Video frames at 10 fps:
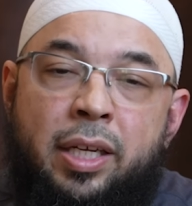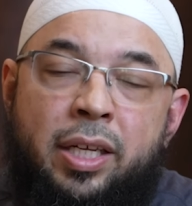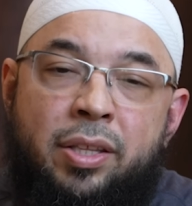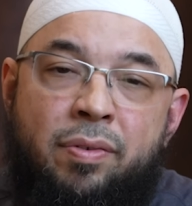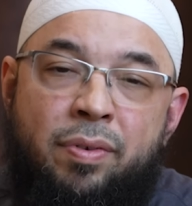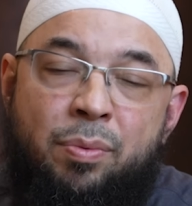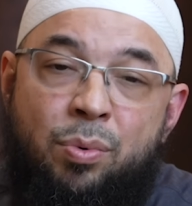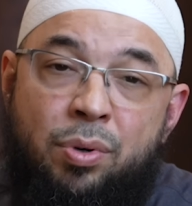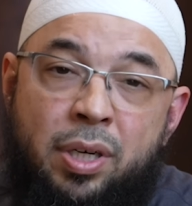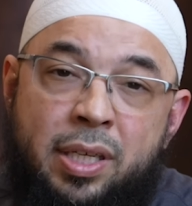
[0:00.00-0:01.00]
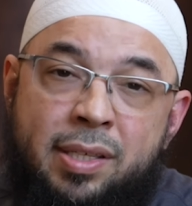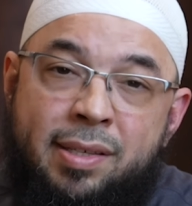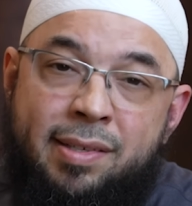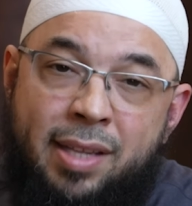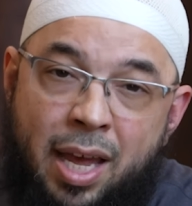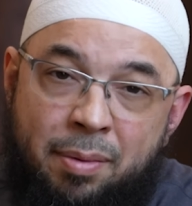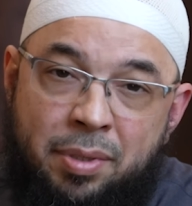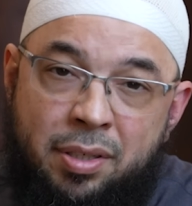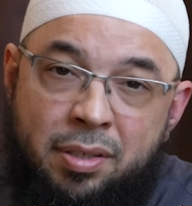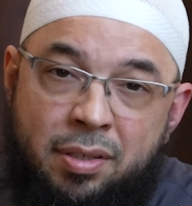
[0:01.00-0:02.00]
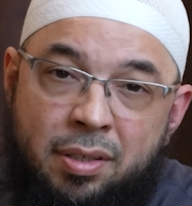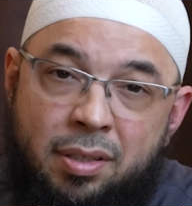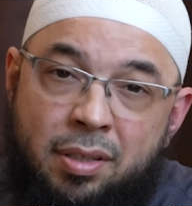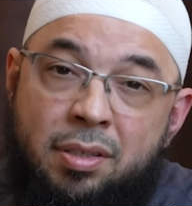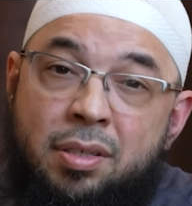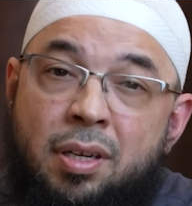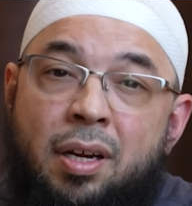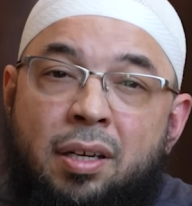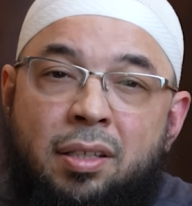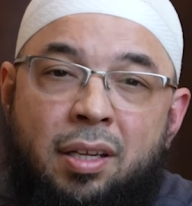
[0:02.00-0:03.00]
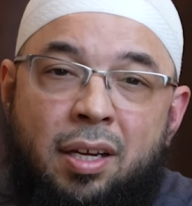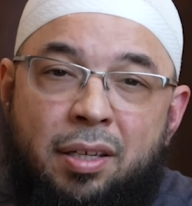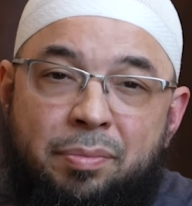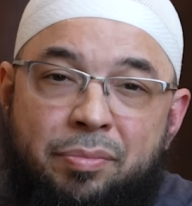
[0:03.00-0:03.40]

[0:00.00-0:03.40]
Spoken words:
and the reward is established, insha-Allah.